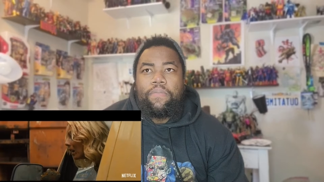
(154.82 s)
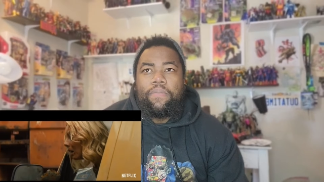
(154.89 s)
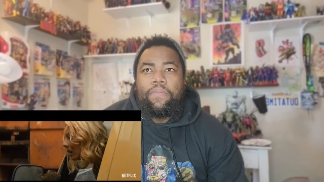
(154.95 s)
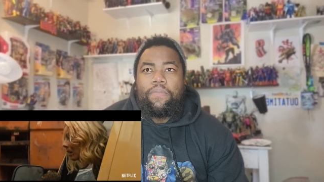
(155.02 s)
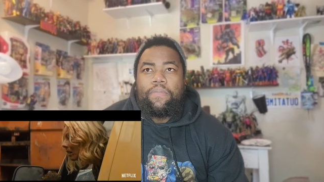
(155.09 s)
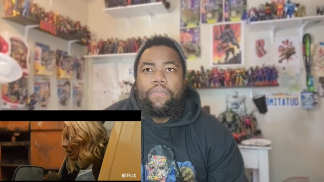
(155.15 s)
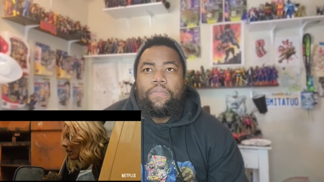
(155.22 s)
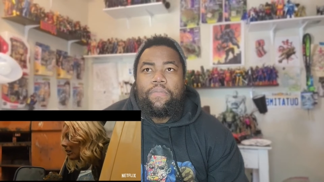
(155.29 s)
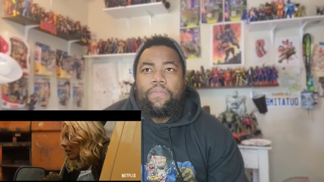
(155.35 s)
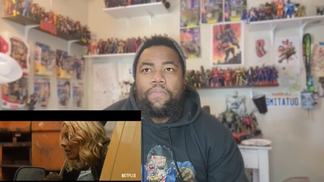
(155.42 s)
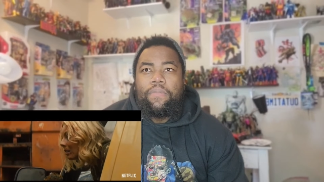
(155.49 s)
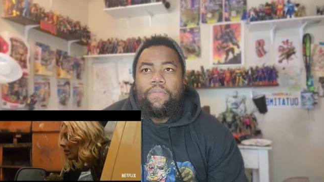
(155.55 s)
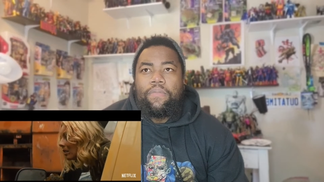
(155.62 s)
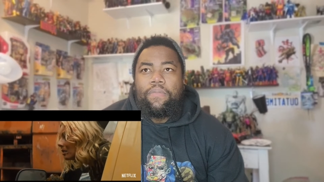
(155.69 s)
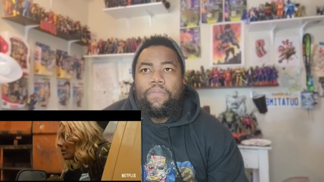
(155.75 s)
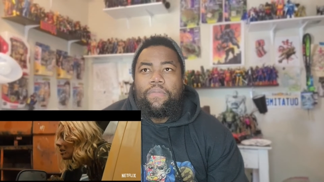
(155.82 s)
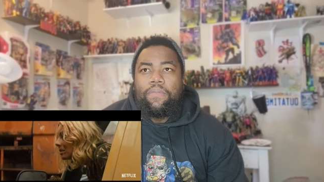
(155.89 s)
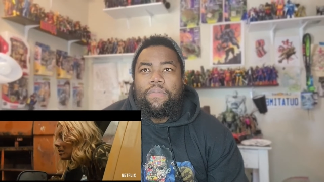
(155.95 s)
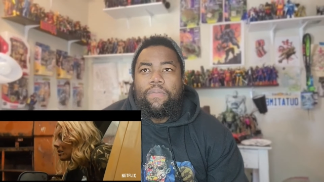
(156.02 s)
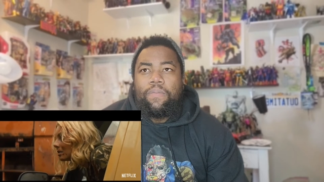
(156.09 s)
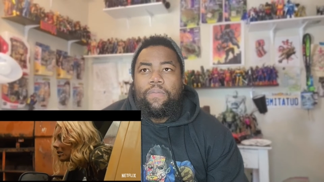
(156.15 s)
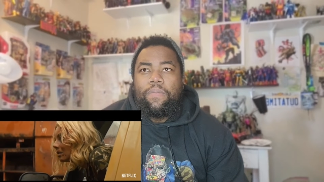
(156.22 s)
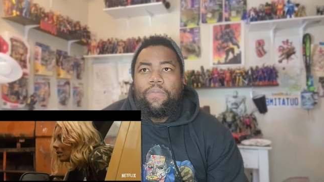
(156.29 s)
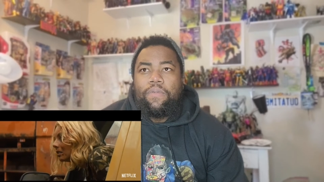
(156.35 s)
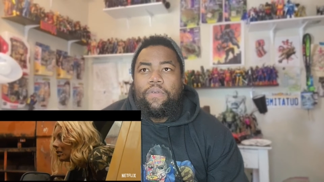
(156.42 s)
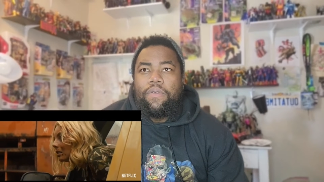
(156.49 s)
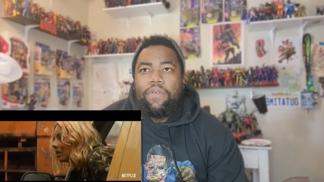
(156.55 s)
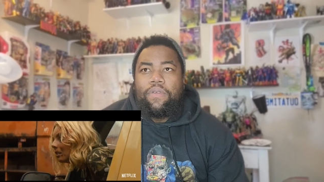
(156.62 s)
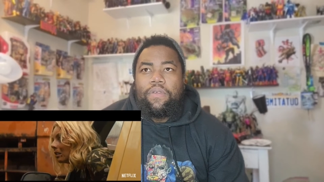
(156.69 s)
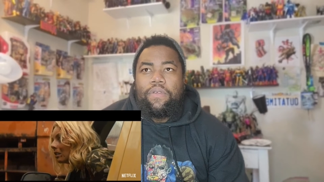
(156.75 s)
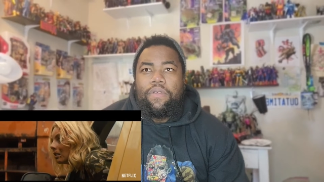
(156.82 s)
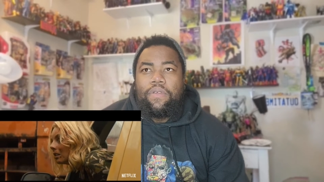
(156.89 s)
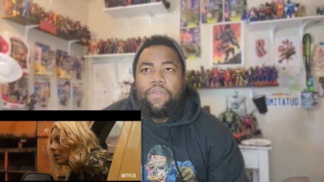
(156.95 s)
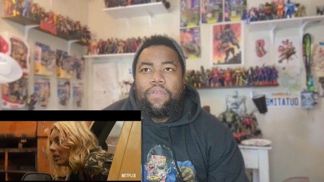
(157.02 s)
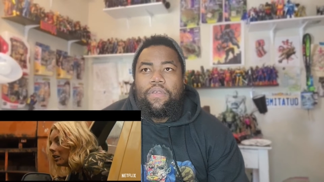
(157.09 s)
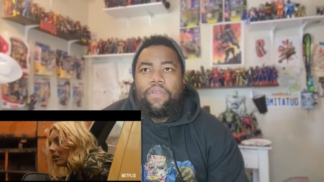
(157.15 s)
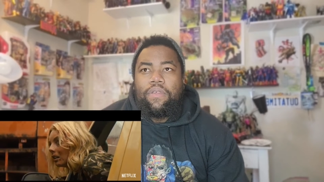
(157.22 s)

(silence)